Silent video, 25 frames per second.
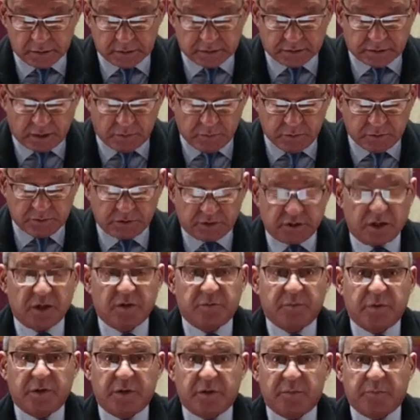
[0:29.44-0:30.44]
Someone
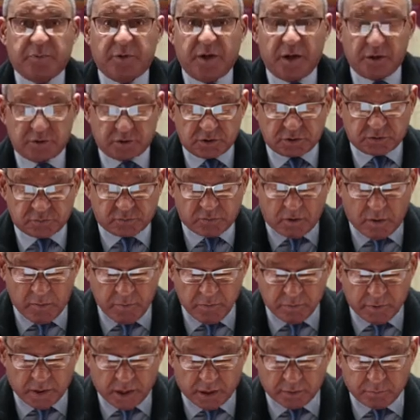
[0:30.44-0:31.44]
sent me the pages
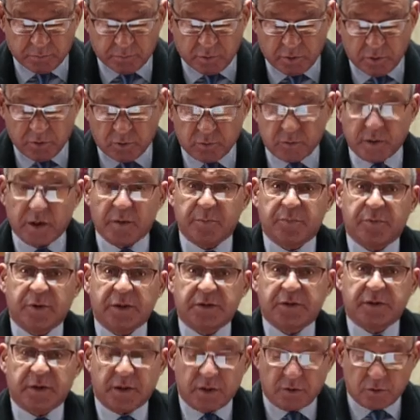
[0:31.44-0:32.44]
from that book where
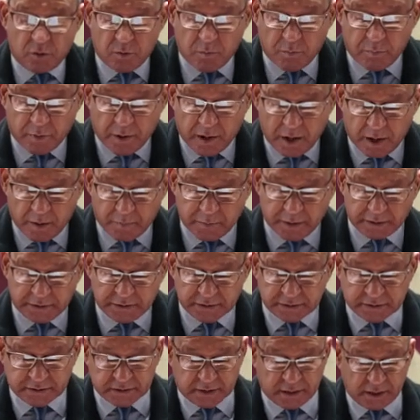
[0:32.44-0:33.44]
President Obama
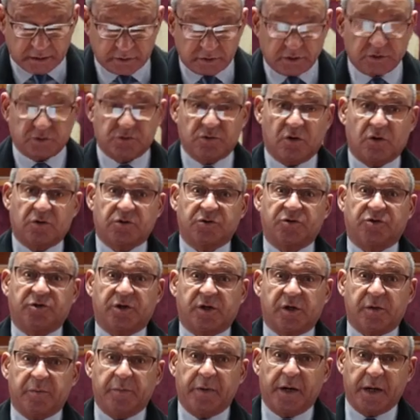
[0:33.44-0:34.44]
discusses Dr.
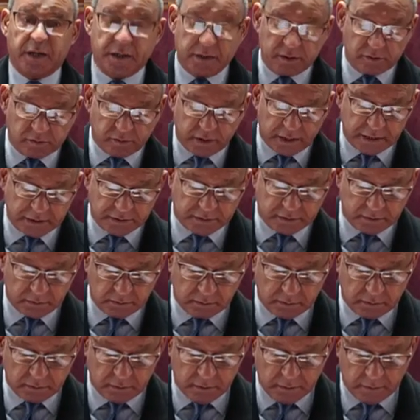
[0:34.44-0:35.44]
Jeremiah Wright.
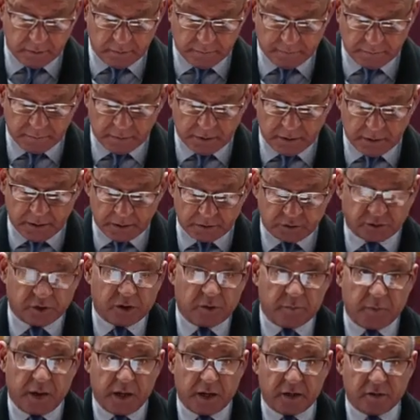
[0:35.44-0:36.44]

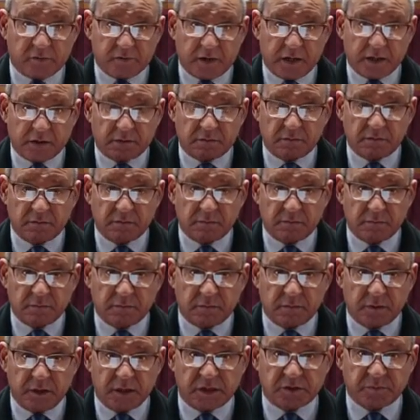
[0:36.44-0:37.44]
Jeremiah Wright
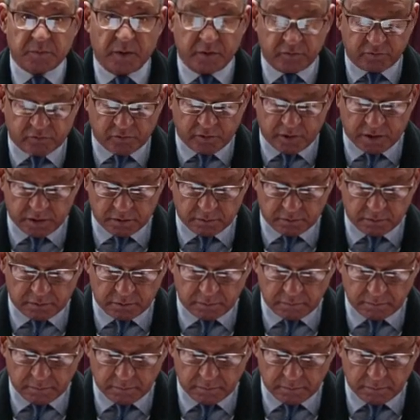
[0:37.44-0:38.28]
is my friend.